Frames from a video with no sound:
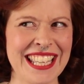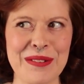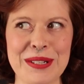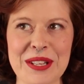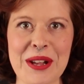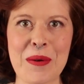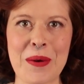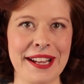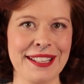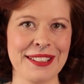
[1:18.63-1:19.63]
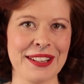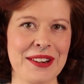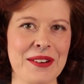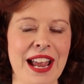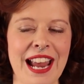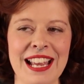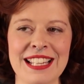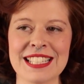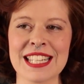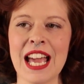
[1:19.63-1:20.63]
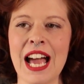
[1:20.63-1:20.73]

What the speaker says: It was a while ago, and